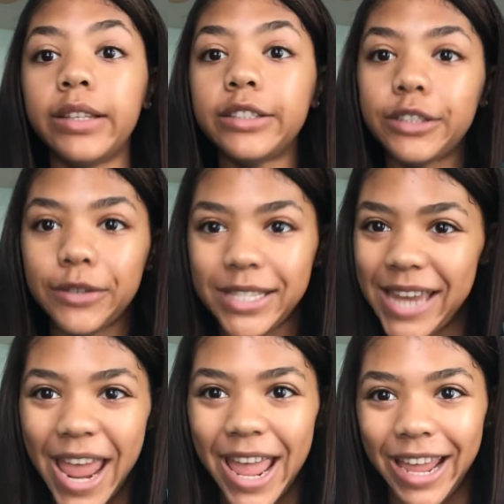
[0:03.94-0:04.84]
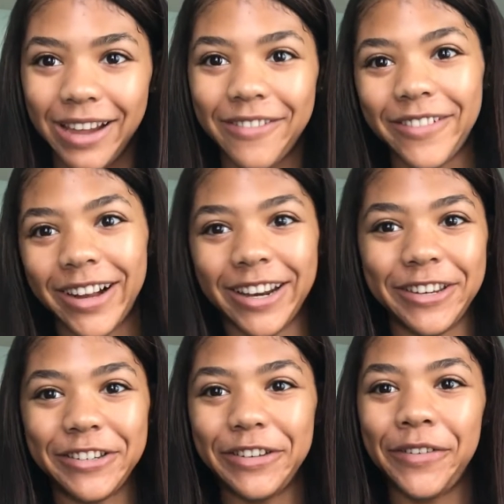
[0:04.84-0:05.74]
so today we're gonna
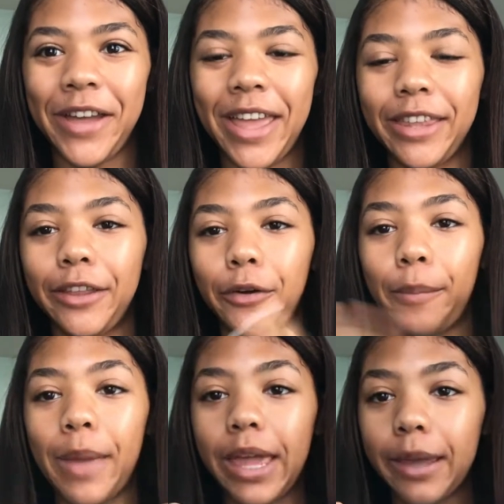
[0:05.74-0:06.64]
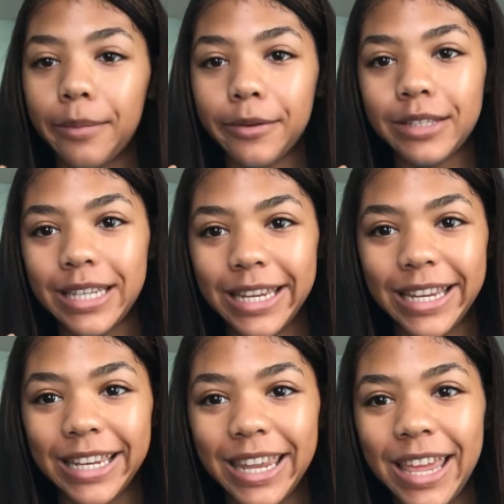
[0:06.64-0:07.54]
do a little makeup
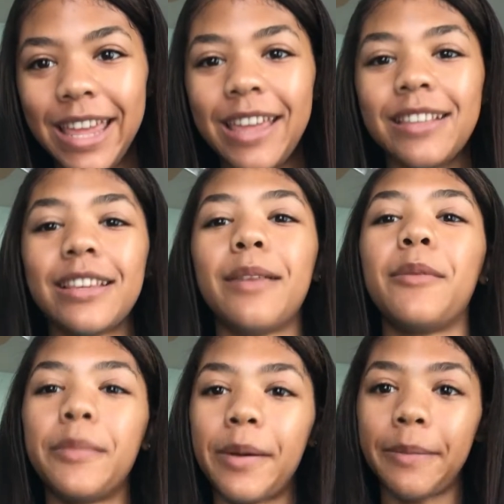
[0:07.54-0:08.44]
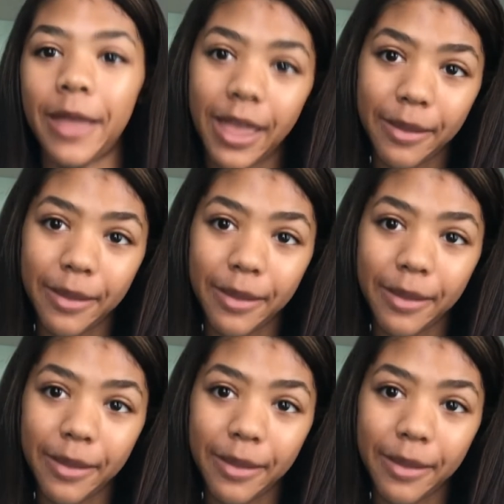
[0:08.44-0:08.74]
routine. It's gonna be my